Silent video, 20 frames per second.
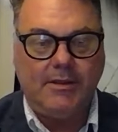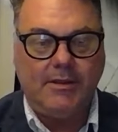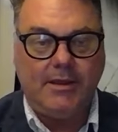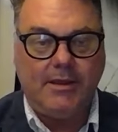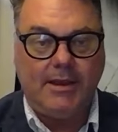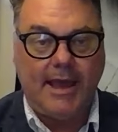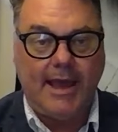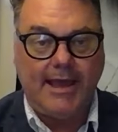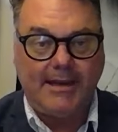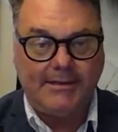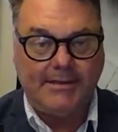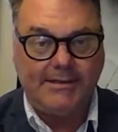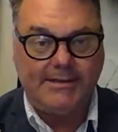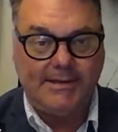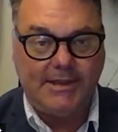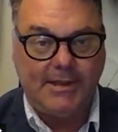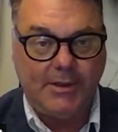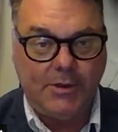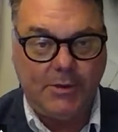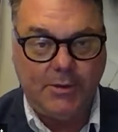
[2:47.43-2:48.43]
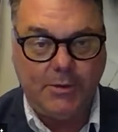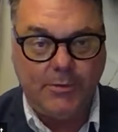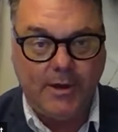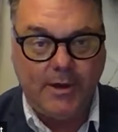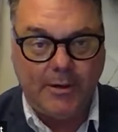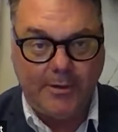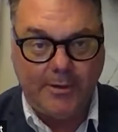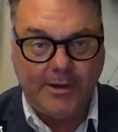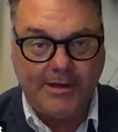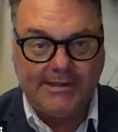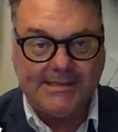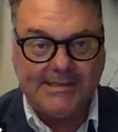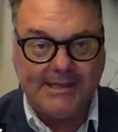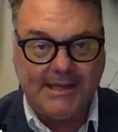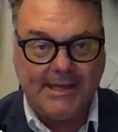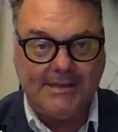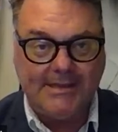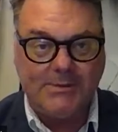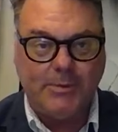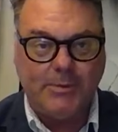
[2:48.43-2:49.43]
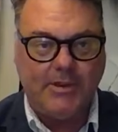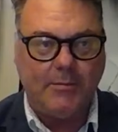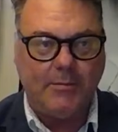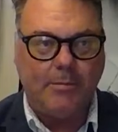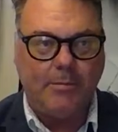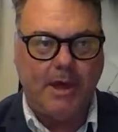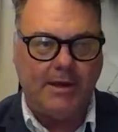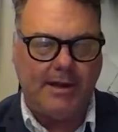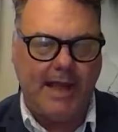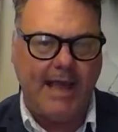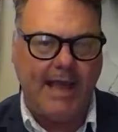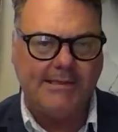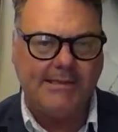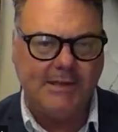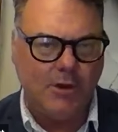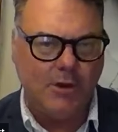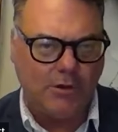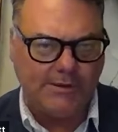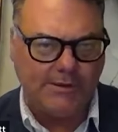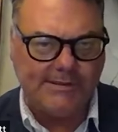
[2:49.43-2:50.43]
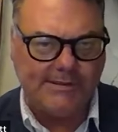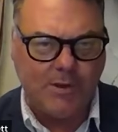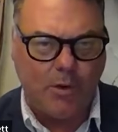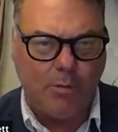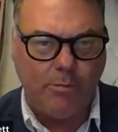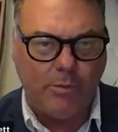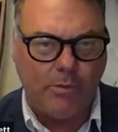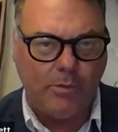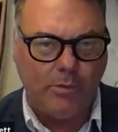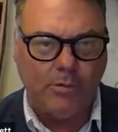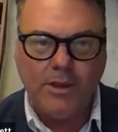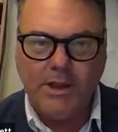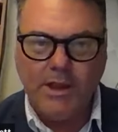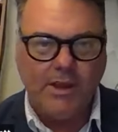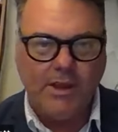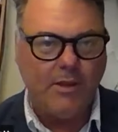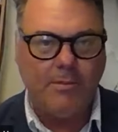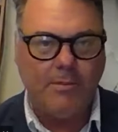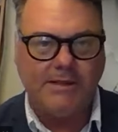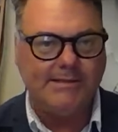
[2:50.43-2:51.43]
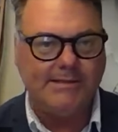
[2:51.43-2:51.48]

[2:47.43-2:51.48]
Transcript: the actors that you are in scenes with, but as an ensemble, you yeah.